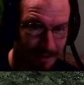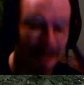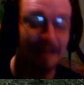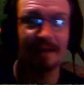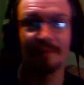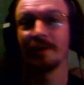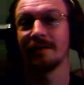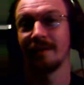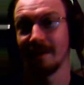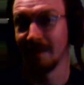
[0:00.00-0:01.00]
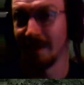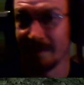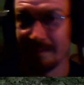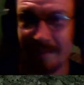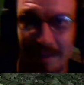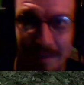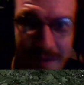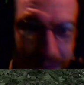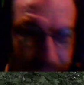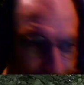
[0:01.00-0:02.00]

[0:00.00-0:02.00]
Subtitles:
Keighley-in-Worth Valley Line, that's what I was thinking of.